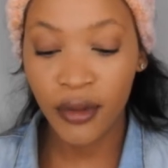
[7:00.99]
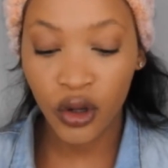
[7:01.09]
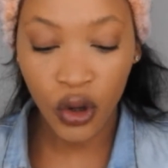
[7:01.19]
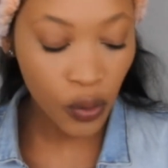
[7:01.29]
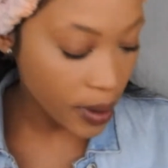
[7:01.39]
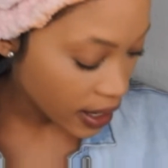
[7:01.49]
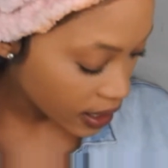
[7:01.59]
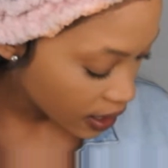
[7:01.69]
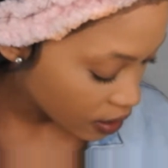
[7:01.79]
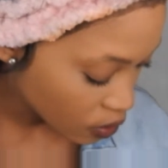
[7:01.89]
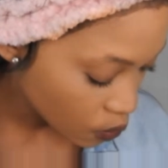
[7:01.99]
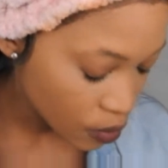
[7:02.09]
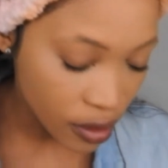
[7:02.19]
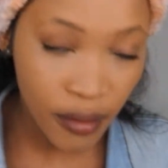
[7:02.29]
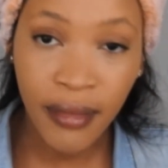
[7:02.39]
going to go back in
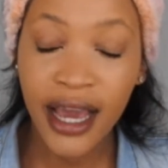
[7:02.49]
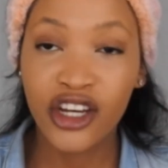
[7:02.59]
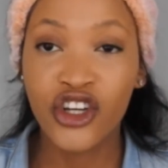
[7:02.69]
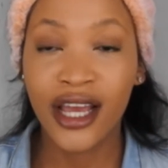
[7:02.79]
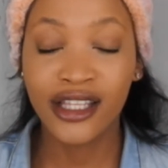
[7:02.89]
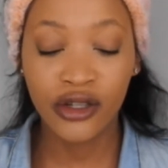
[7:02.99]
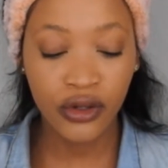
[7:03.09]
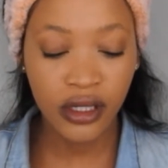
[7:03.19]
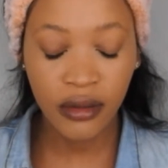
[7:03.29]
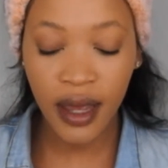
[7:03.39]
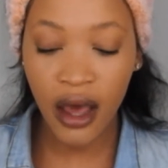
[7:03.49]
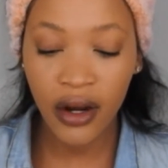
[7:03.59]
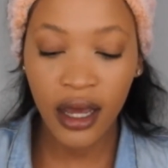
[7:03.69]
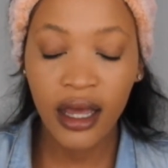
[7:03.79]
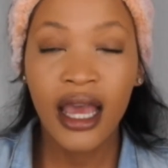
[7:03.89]
with my translucent
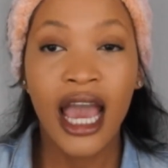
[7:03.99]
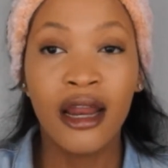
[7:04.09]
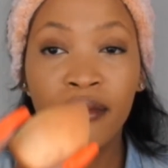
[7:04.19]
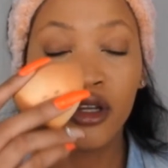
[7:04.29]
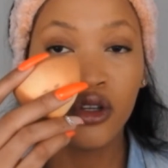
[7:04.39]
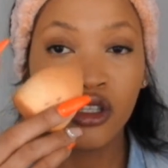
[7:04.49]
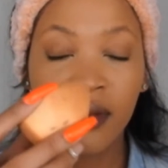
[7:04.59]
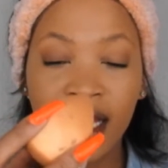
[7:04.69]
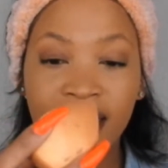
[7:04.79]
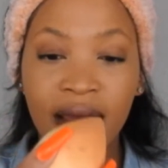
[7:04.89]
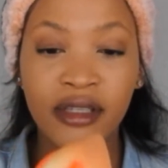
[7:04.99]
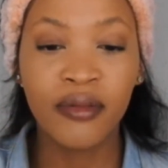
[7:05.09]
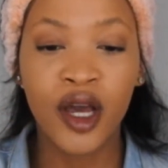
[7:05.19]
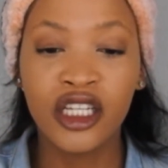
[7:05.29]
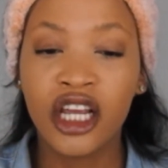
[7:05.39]
powder, and I'm going to use my damp sponge.